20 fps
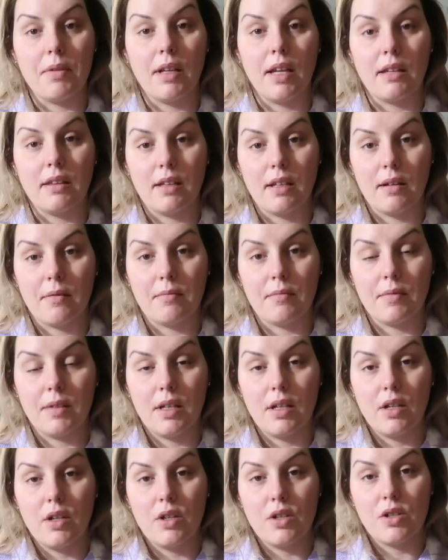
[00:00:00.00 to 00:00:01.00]
blend them.
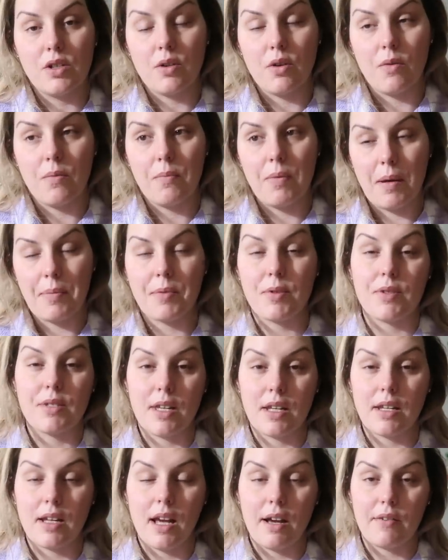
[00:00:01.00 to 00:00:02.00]
So peppers
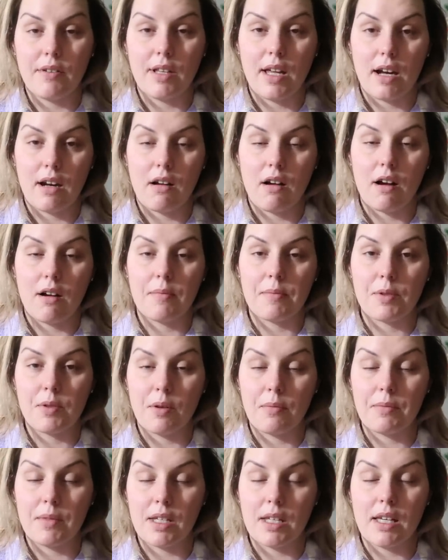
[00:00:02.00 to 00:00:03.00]
tend to have a lot of carbs.
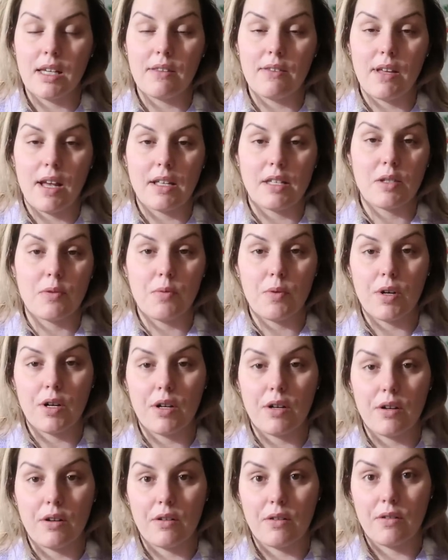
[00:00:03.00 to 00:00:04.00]
So I'm thinking that's
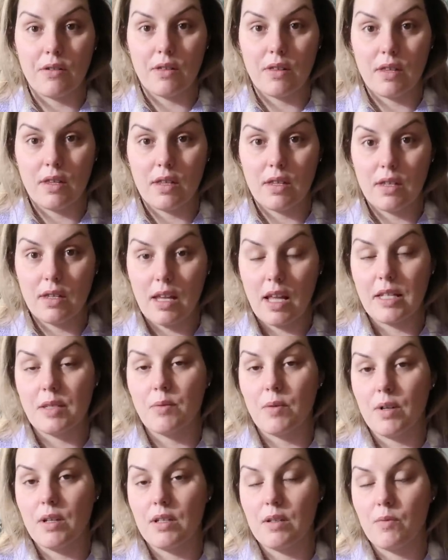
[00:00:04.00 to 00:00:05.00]
where,
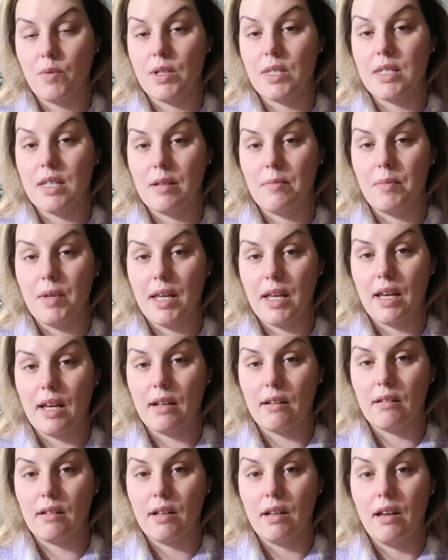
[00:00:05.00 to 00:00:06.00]
that's what, what did me
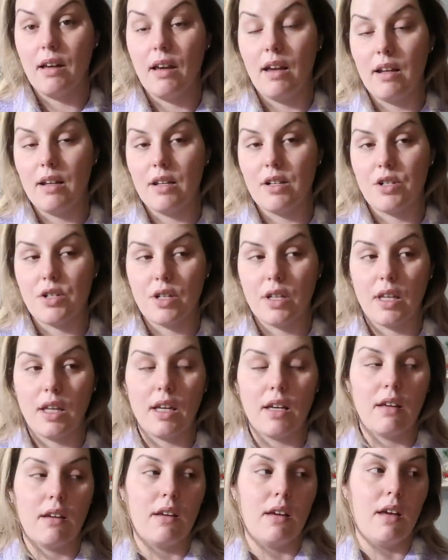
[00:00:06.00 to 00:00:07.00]
in
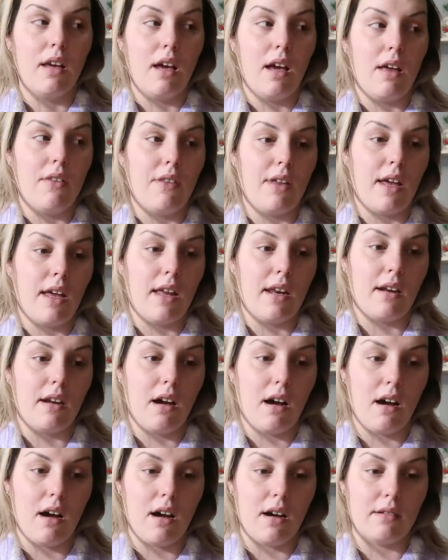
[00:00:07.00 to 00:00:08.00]
initially. And
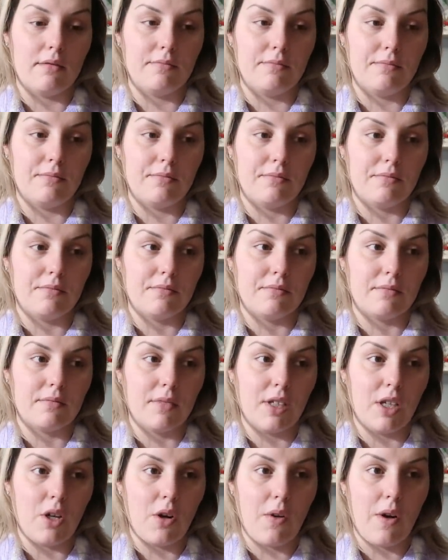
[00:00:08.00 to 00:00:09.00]
then, um,
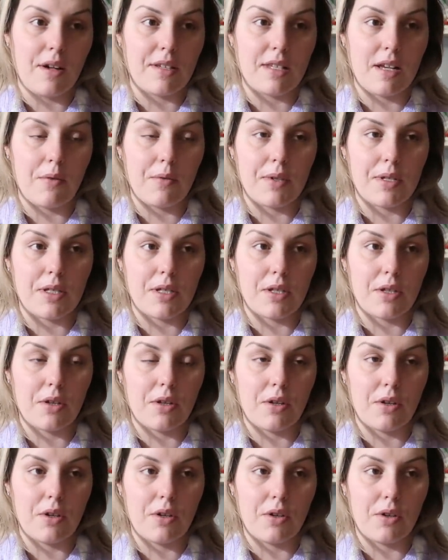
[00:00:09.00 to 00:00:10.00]
you know, as I was,
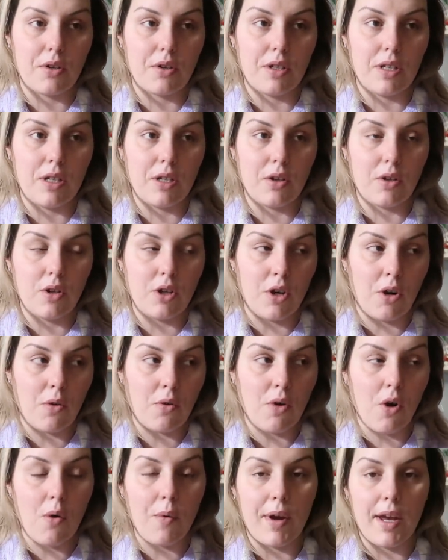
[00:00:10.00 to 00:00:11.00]
you know,
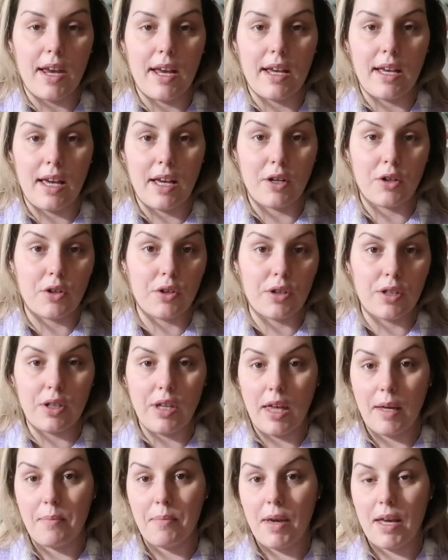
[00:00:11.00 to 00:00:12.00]
going and
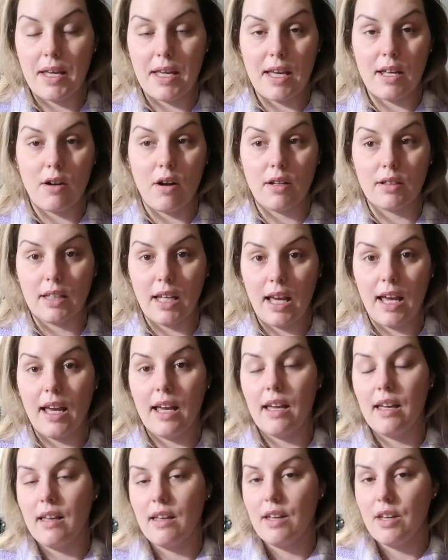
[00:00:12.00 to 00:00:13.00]
like, baking all
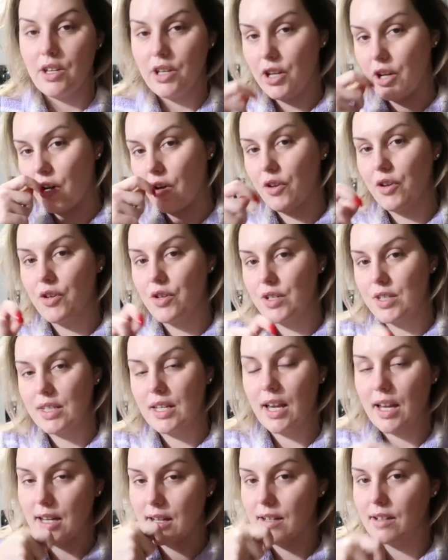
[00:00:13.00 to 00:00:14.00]
day, you know, you just
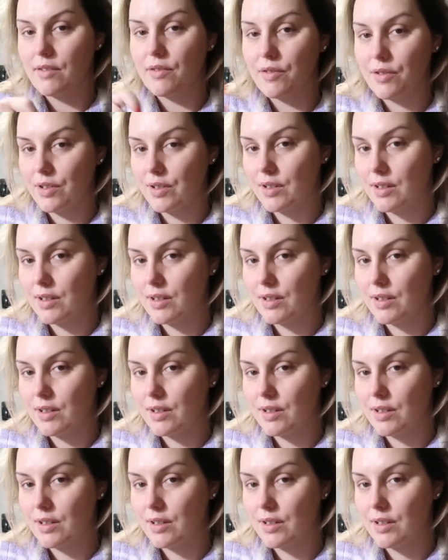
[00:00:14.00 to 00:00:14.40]
kind of